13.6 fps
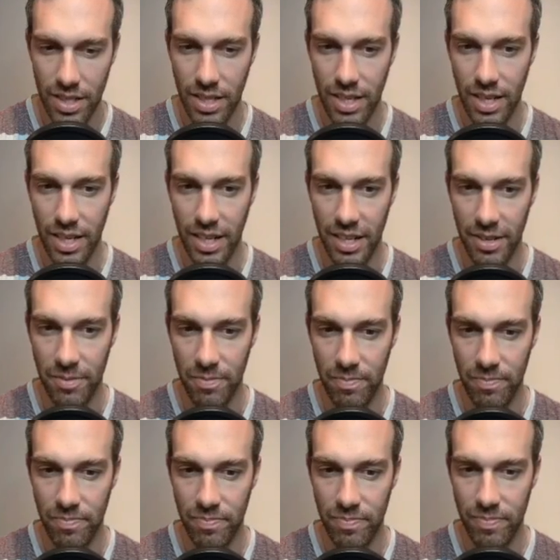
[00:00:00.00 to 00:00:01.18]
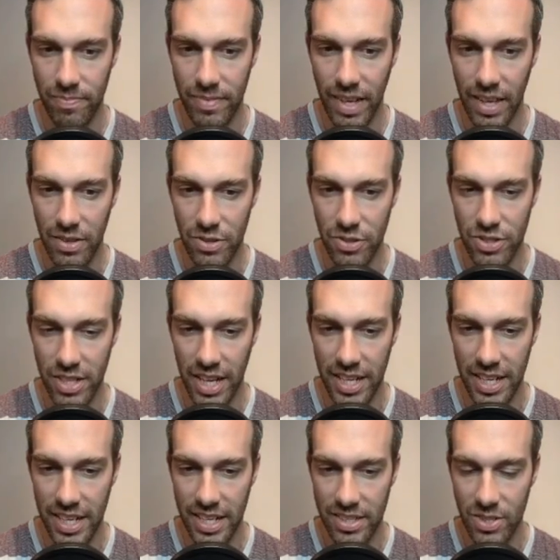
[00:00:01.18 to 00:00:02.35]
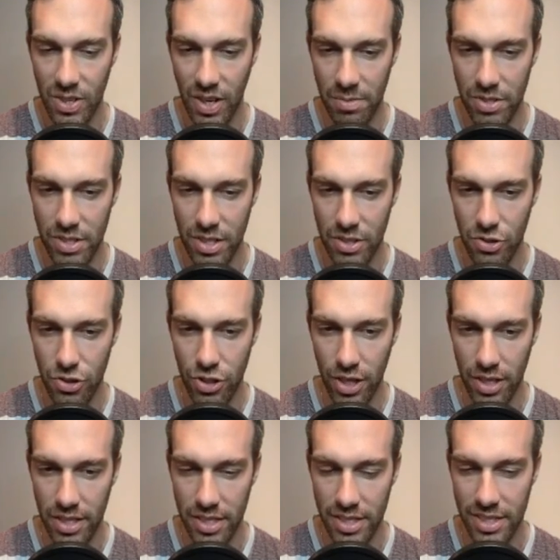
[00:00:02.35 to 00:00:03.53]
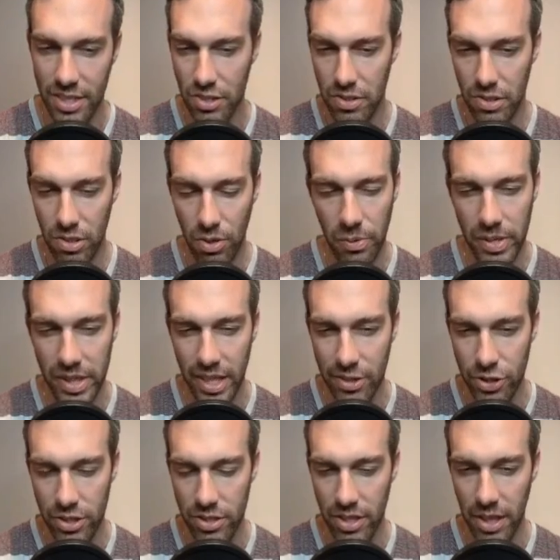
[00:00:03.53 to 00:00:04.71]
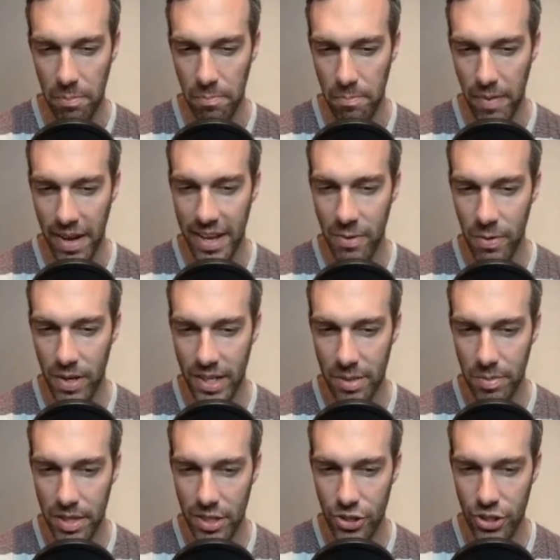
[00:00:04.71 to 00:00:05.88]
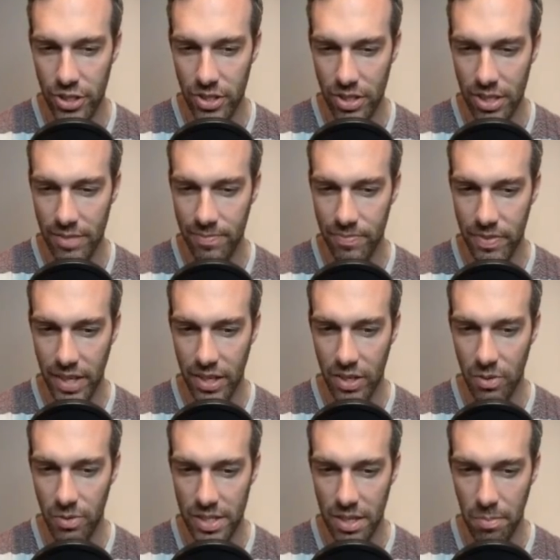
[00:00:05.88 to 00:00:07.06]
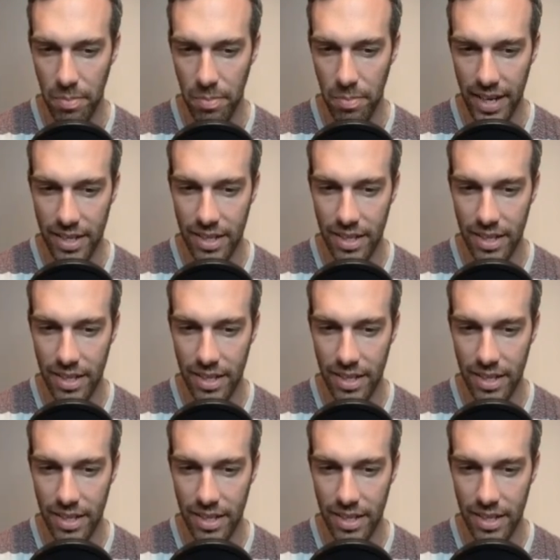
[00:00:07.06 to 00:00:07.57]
And they're staying in, so I'm just going to chuck this because they're loaded with energy, so they may want to commit the shield. I don't know what's in the back.